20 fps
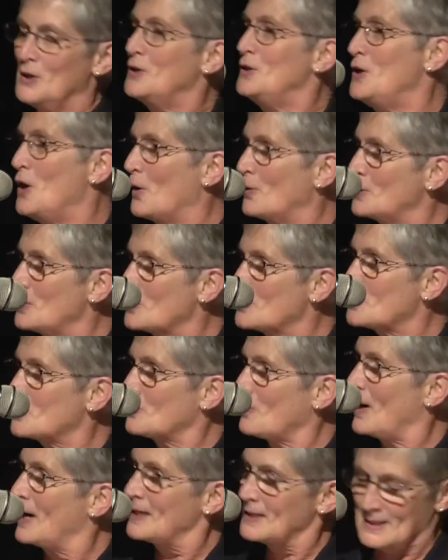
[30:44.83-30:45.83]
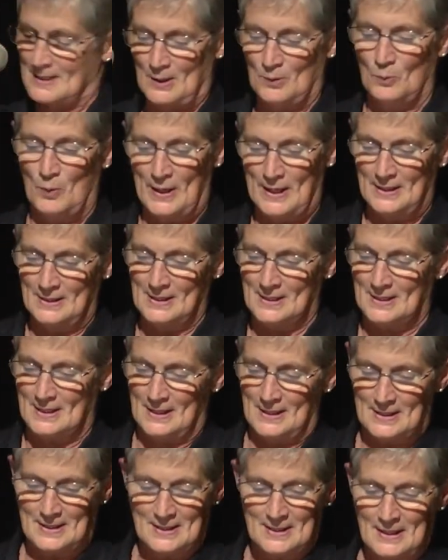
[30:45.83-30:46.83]
Know your strengths and
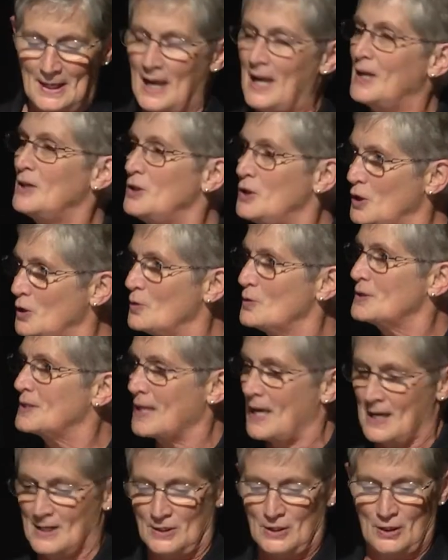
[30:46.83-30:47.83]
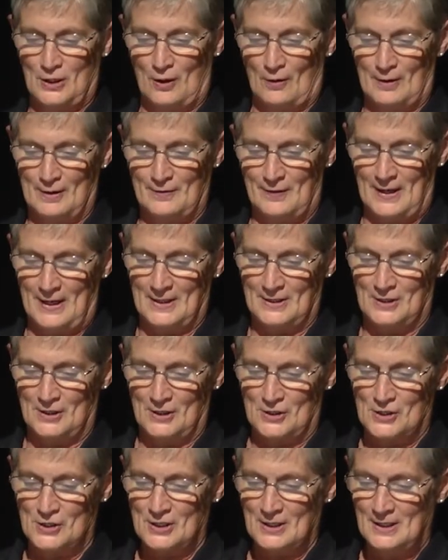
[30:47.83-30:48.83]
weaknesses and use that to your
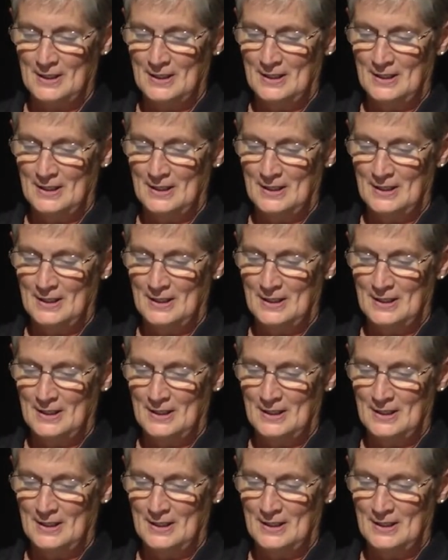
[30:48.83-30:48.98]
advantage.